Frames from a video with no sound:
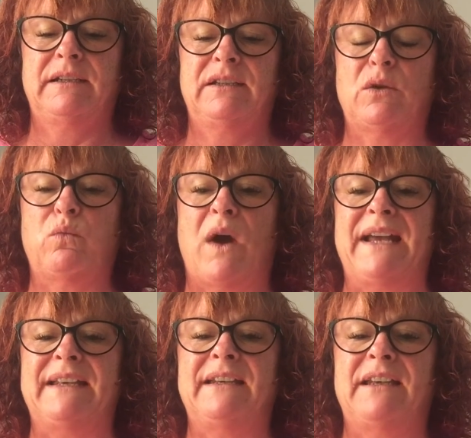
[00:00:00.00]
The
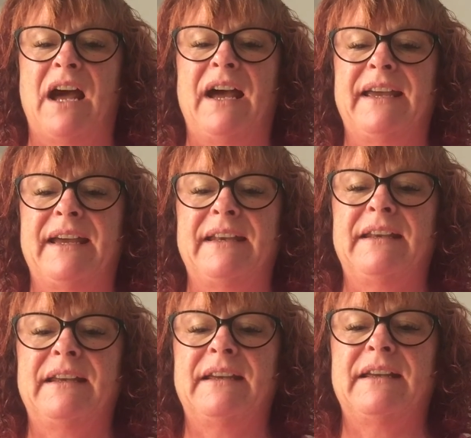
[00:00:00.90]
White
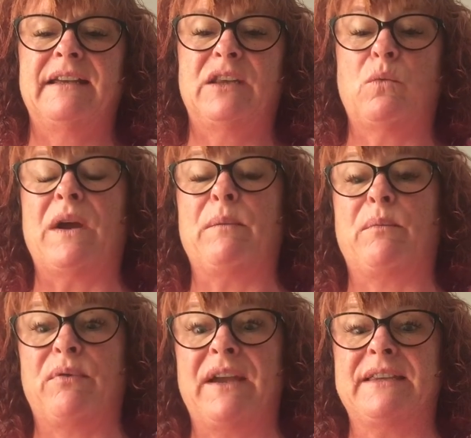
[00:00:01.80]
Lion, the White
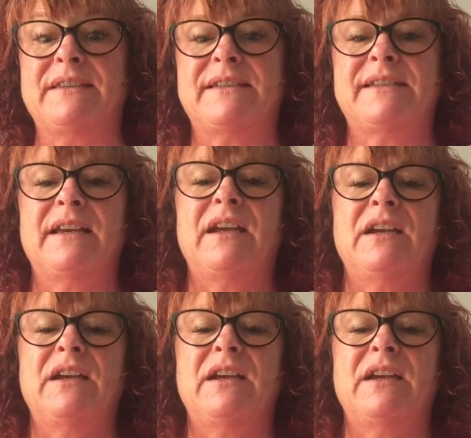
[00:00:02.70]
Prince,